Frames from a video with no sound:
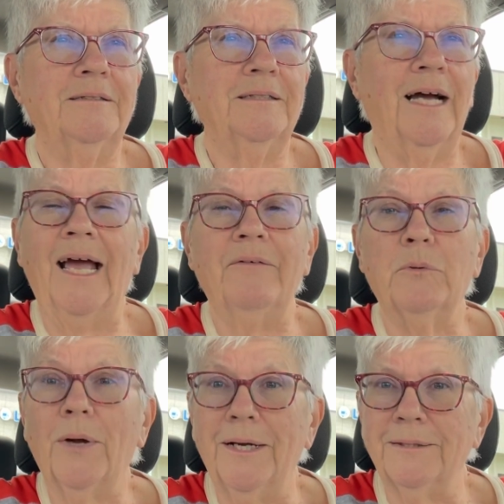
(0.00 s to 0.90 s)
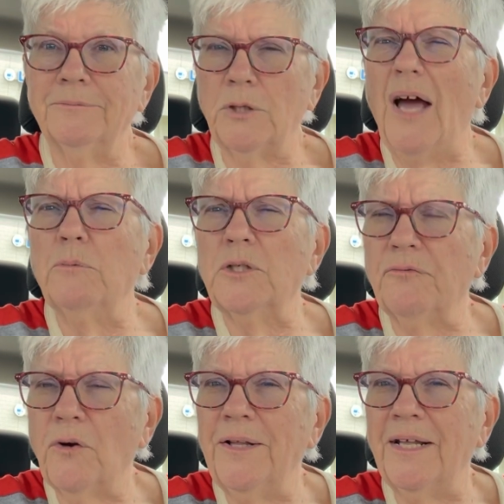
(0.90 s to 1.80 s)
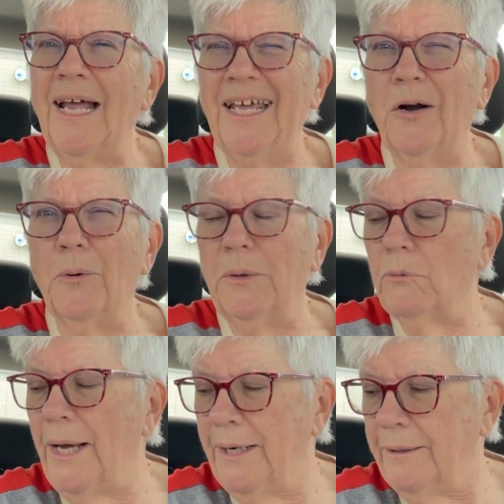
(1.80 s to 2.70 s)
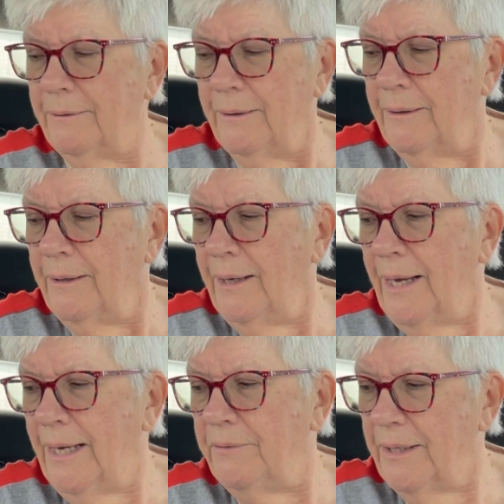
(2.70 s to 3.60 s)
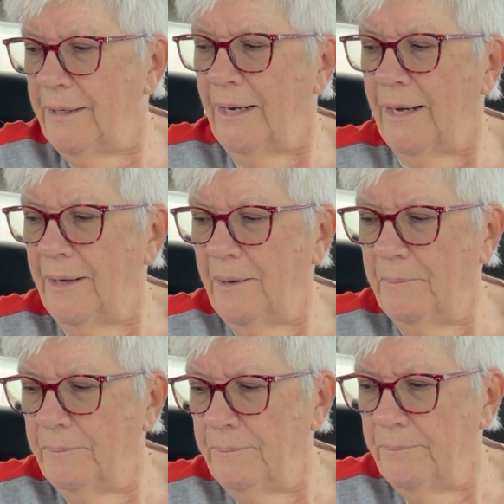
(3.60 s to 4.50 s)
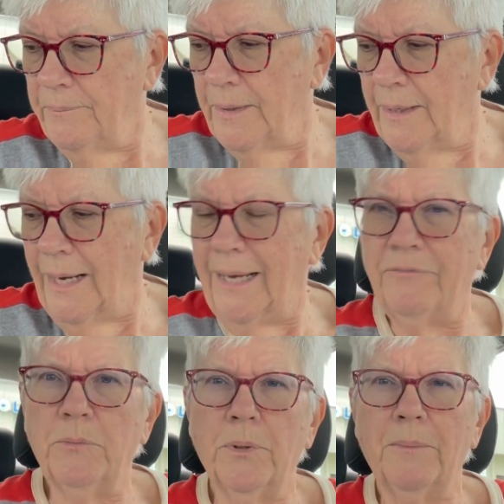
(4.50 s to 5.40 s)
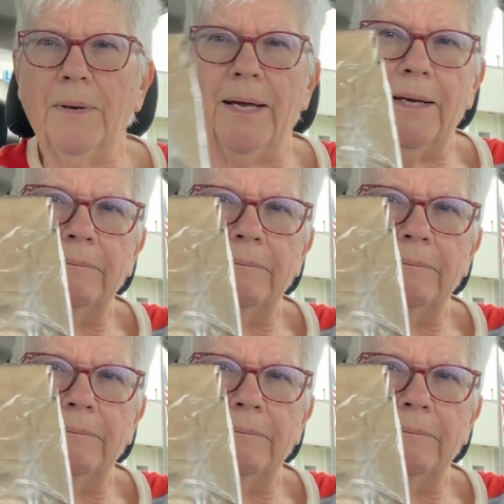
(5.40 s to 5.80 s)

haven't read it. So I was afraid that I had already read it. And then I have to bring my